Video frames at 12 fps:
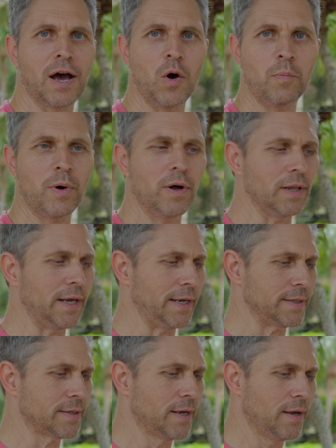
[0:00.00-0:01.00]
our ball
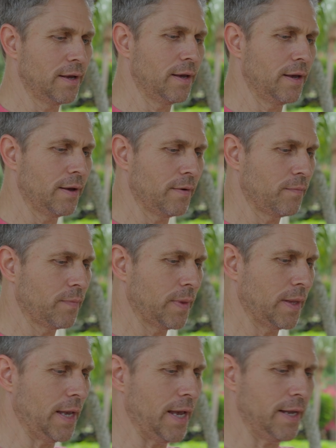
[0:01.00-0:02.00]
head.
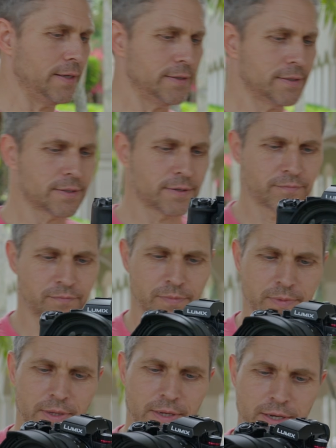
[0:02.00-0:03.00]
And
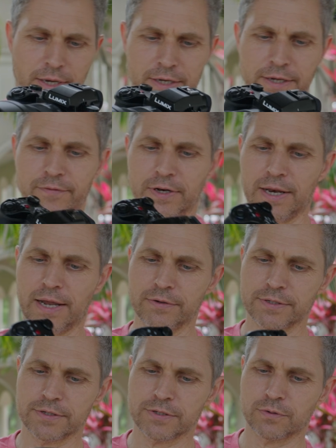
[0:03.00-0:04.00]
it even
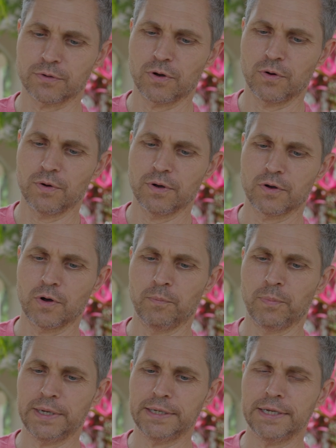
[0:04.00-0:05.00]
allows us to go
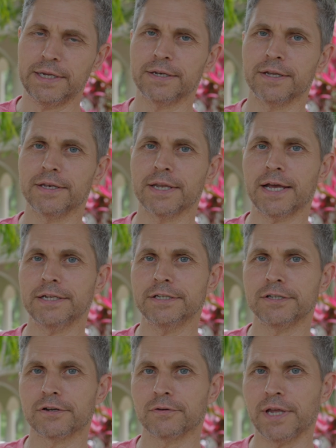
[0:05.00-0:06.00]
completely in a
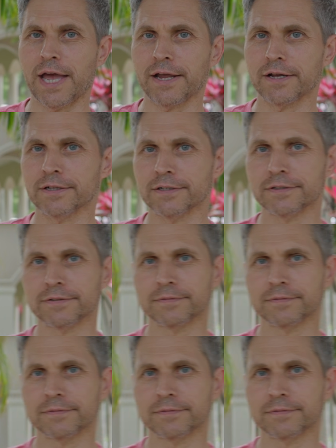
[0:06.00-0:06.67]
90-degree angle.